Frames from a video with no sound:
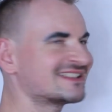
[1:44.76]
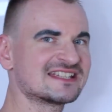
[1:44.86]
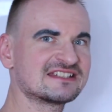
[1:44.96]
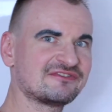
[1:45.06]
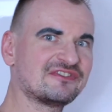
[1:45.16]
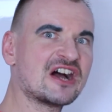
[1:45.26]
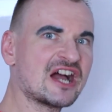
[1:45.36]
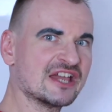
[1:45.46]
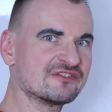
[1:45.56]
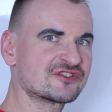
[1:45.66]
it as a
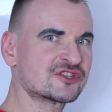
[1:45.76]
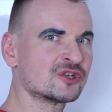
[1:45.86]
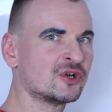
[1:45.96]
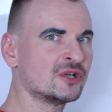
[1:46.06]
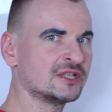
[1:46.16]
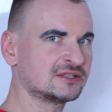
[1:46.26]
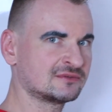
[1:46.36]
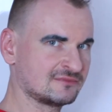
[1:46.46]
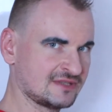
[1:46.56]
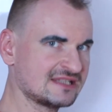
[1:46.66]
5. So
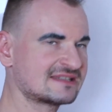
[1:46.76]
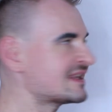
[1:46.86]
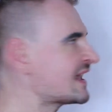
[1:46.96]
this